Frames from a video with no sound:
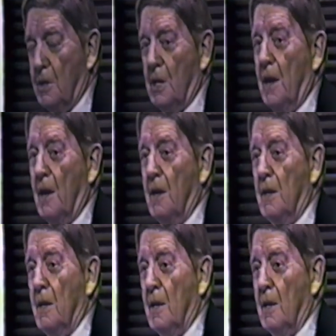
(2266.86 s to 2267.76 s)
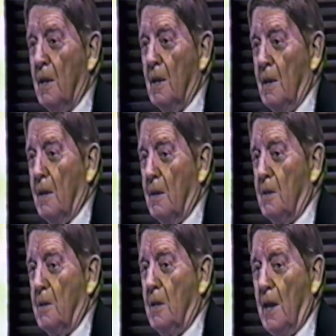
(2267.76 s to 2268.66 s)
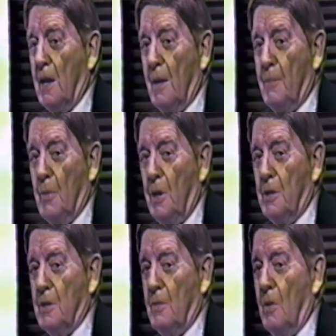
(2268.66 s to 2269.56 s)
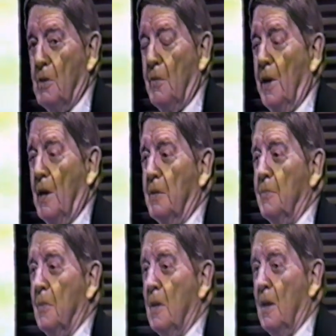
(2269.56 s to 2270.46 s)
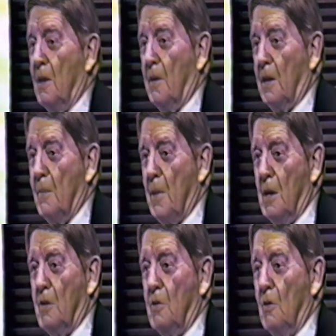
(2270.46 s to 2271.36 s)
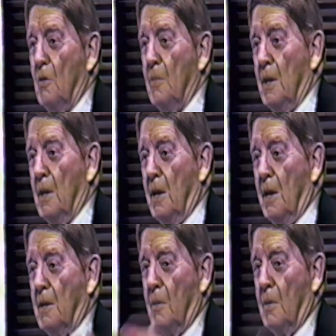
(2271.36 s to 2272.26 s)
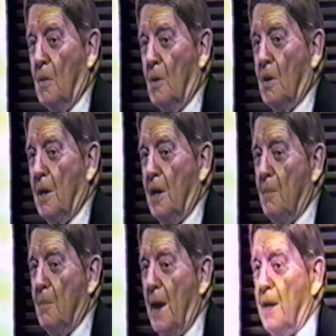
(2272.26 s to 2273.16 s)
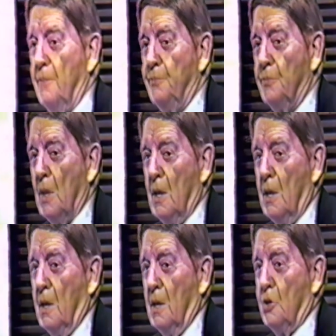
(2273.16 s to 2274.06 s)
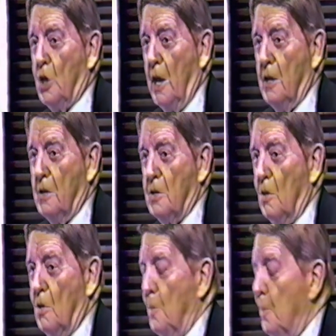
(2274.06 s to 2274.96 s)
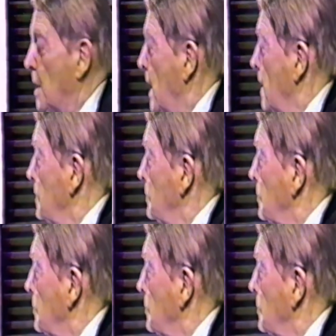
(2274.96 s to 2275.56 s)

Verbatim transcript: decided to take it up with President Roosevelt, recommended it to him. And the order came back, changed the whole plan,